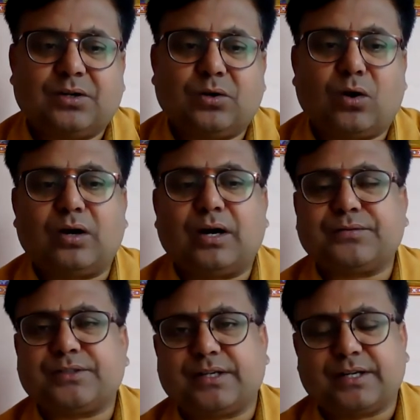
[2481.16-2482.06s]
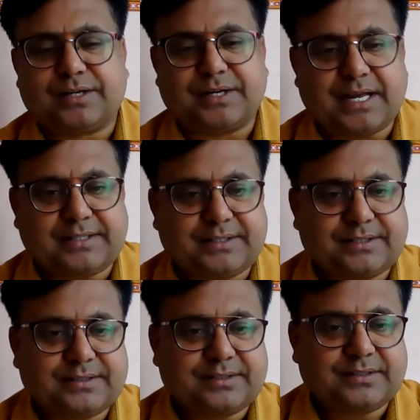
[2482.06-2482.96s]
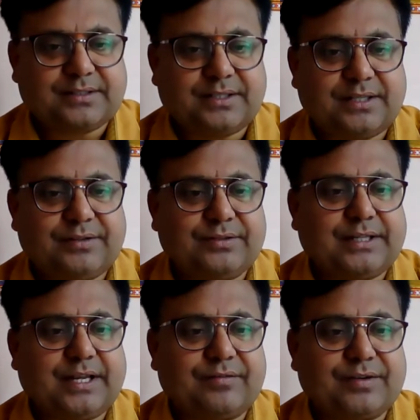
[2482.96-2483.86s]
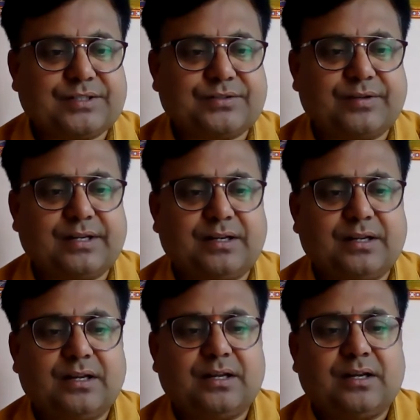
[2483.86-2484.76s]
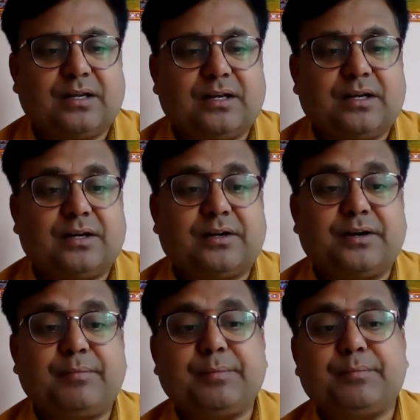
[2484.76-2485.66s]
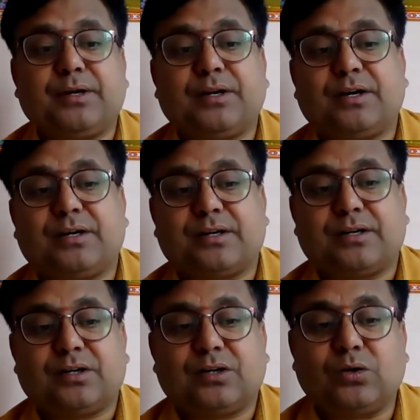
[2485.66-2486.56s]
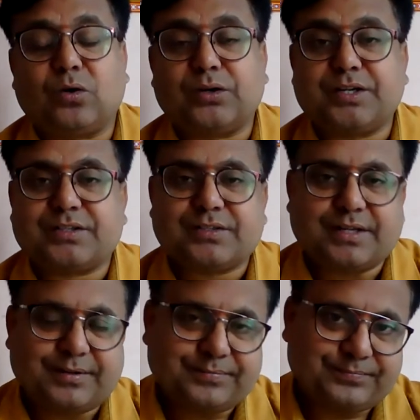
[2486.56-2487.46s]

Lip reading: long after her death, even the heavens will remember her gloriously.